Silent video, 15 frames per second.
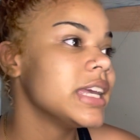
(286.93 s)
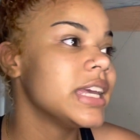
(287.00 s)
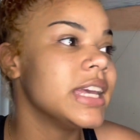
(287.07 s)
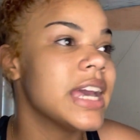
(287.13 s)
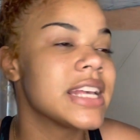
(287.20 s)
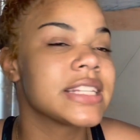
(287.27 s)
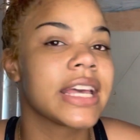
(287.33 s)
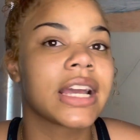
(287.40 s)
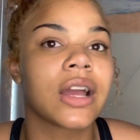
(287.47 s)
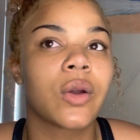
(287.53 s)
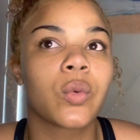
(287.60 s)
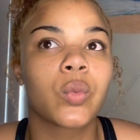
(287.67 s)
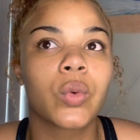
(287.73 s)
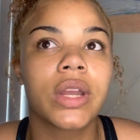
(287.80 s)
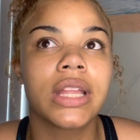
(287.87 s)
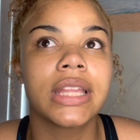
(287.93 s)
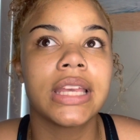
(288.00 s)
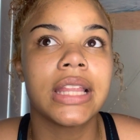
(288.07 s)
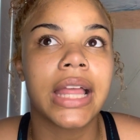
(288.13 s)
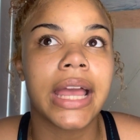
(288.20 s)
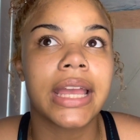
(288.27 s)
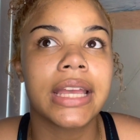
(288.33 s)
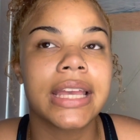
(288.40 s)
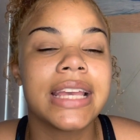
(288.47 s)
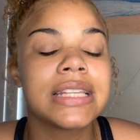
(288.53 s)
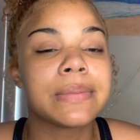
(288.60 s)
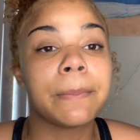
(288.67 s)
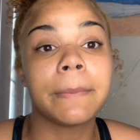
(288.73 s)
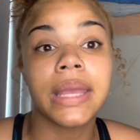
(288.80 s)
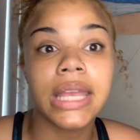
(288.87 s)
has, like, a really, like, he's
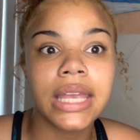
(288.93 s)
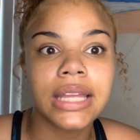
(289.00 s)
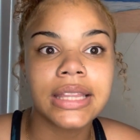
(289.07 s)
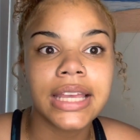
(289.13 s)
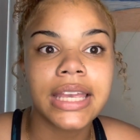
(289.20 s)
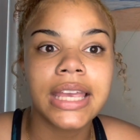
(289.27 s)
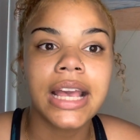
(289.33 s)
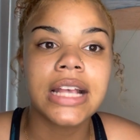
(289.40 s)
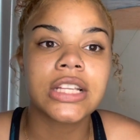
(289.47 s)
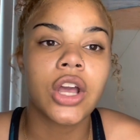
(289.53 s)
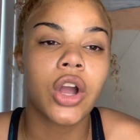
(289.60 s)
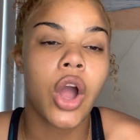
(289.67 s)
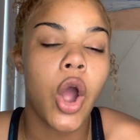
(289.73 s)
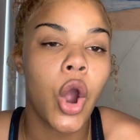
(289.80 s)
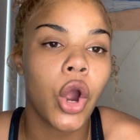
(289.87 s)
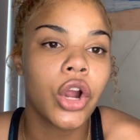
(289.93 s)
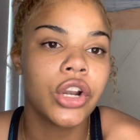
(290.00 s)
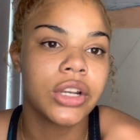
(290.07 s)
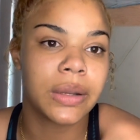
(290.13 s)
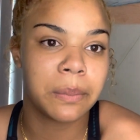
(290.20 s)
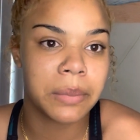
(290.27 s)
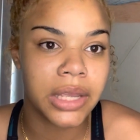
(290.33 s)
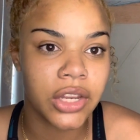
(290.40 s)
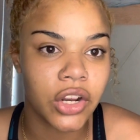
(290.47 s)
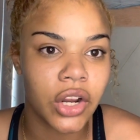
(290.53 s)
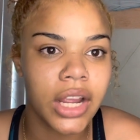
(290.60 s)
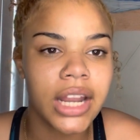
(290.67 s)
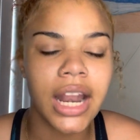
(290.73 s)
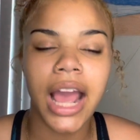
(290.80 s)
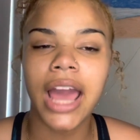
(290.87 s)
mean. Like, he has a hard demeanor.
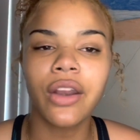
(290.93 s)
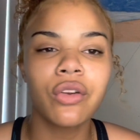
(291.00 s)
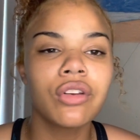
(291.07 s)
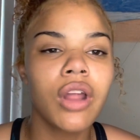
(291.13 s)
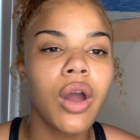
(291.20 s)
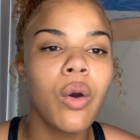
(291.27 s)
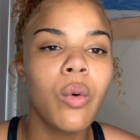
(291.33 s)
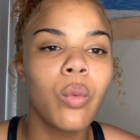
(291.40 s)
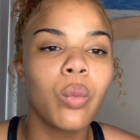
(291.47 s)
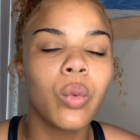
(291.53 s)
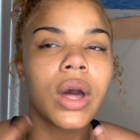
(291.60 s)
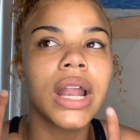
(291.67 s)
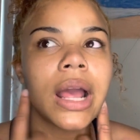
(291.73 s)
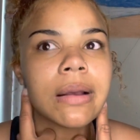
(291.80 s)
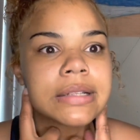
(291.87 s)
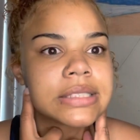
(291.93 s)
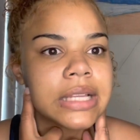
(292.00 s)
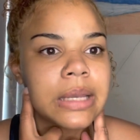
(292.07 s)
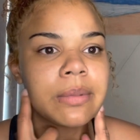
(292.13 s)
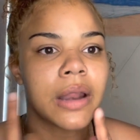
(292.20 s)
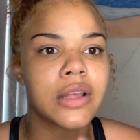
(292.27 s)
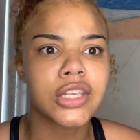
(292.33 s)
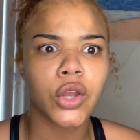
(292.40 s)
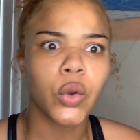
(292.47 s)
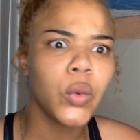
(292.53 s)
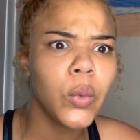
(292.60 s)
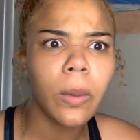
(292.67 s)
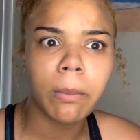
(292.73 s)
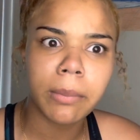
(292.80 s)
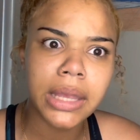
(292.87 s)
And I don't know what I was thinking, but I was like,
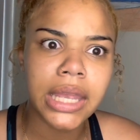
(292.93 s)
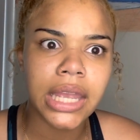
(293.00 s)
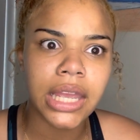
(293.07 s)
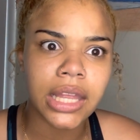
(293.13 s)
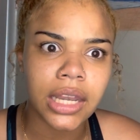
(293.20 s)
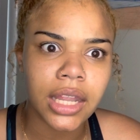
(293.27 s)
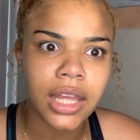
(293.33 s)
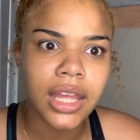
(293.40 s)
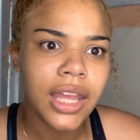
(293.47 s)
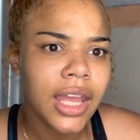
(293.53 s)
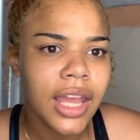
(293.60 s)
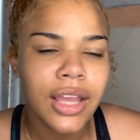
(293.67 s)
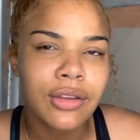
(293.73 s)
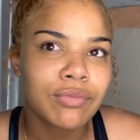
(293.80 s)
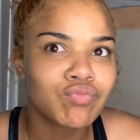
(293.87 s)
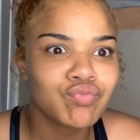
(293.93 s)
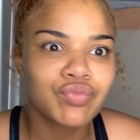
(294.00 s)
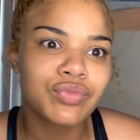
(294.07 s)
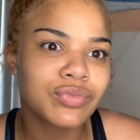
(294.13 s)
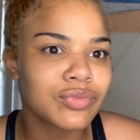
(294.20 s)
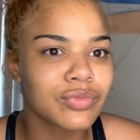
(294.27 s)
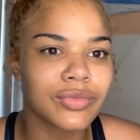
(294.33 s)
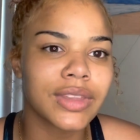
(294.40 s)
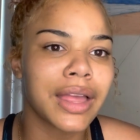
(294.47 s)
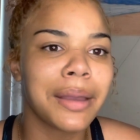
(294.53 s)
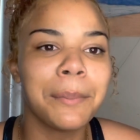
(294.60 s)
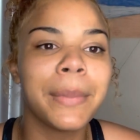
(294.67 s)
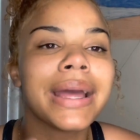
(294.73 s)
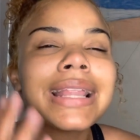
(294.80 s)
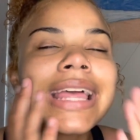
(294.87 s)
ooh, mean.
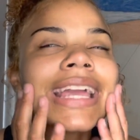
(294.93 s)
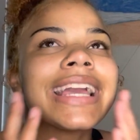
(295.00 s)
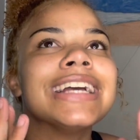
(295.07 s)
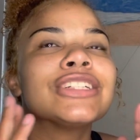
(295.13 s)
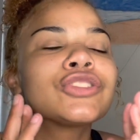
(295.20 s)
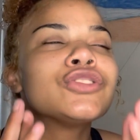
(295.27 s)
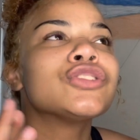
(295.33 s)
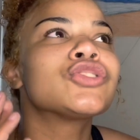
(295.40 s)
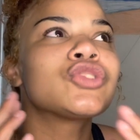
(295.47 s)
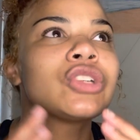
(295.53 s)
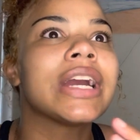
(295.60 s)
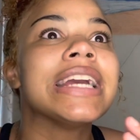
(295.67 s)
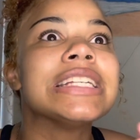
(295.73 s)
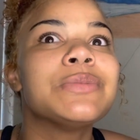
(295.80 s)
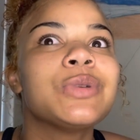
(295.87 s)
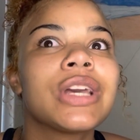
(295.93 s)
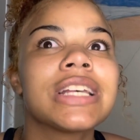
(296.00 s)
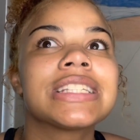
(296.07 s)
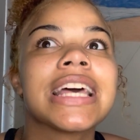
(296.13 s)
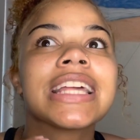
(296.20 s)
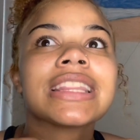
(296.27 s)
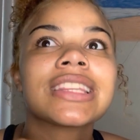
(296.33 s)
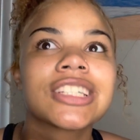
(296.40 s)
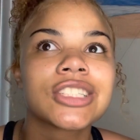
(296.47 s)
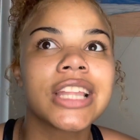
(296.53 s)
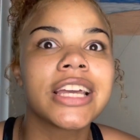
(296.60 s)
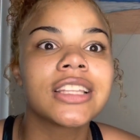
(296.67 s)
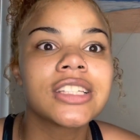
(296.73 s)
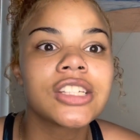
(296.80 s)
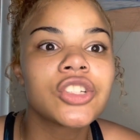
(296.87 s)
But, like, it's just crazy because, like,
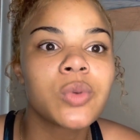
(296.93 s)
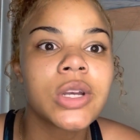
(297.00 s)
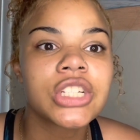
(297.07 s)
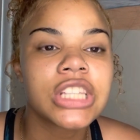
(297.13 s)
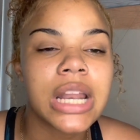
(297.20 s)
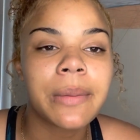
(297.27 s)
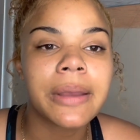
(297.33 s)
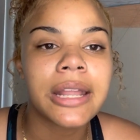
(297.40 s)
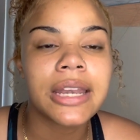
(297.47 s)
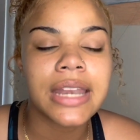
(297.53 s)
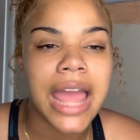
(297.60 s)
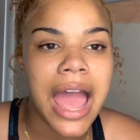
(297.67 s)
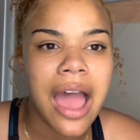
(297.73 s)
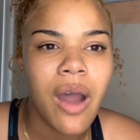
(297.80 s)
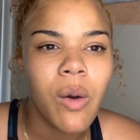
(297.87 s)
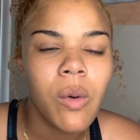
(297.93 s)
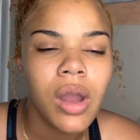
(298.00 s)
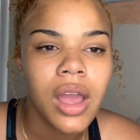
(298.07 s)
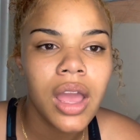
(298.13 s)
the situation that I'm in now,